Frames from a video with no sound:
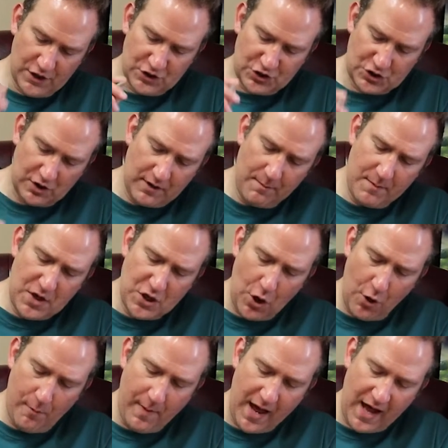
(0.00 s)
So let me
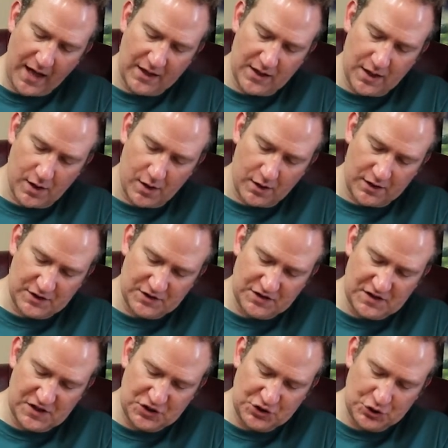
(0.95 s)
go back here,
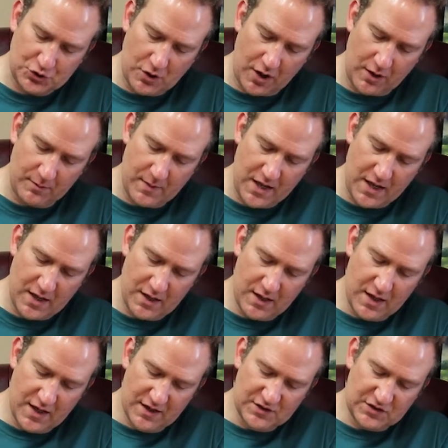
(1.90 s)
because this struck me. It
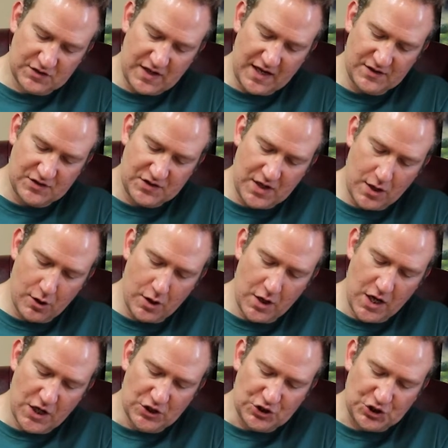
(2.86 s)
says
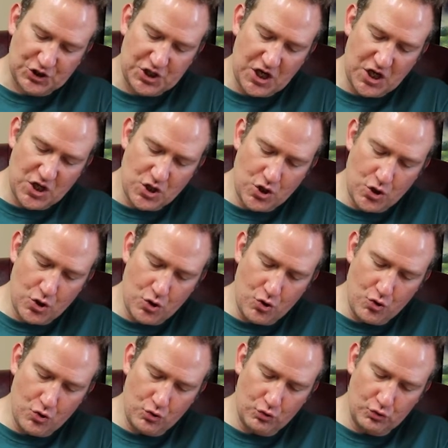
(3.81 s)
here, she
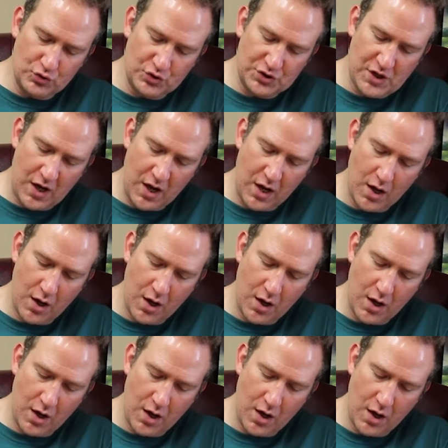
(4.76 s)
used